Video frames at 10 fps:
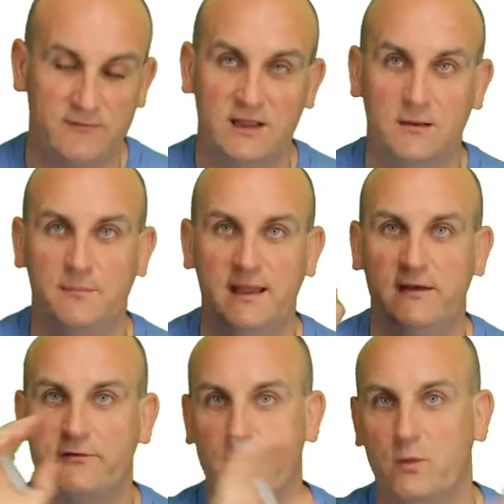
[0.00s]
I've taken the
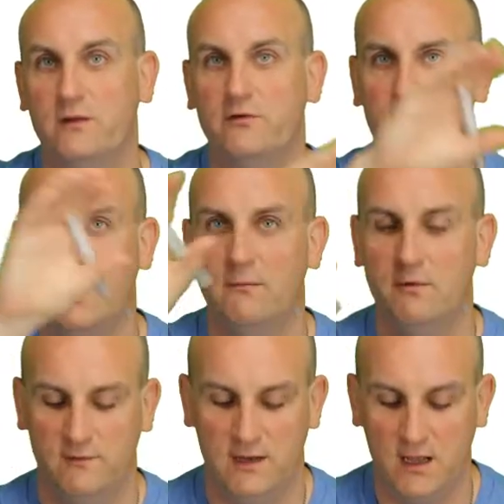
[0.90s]
bx from one side and
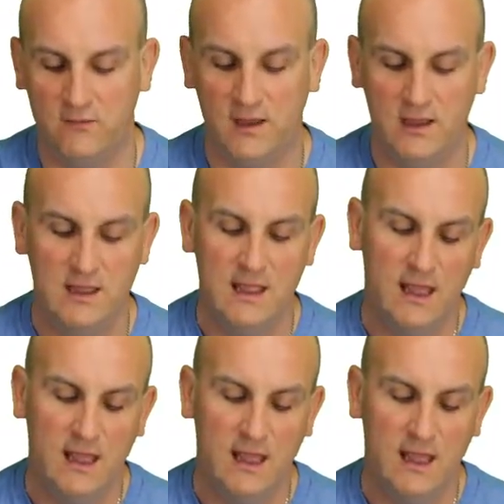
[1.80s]
moved it over,